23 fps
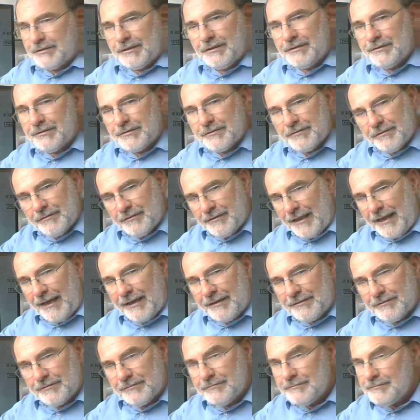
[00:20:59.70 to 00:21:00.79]
just that,
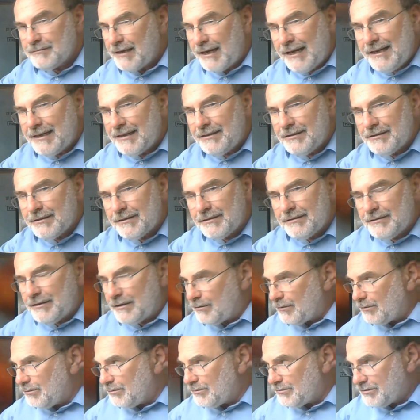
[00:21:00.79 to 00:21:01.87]
anything that
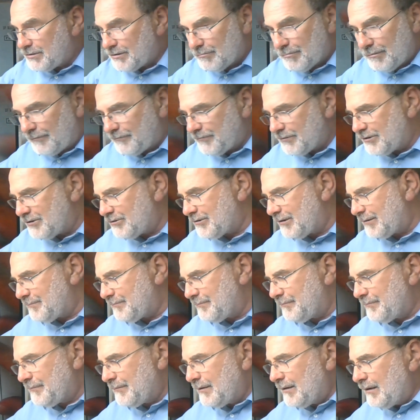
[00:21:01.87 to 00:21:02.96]
holds your reference strip.
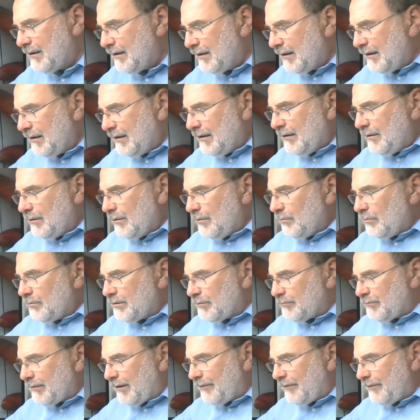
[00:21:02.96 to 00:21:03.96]
The